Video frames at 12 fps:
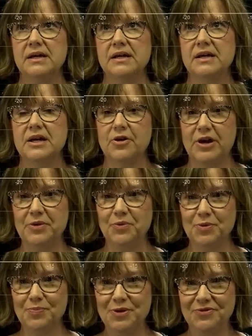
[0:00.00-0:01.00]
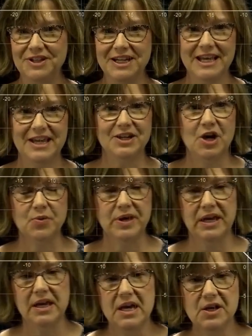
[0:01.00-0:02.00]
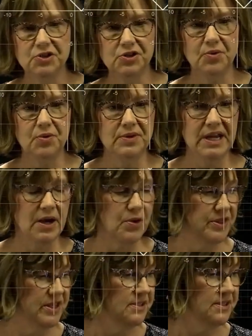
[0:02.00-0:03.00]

All right, we're moving again. Okay, so now this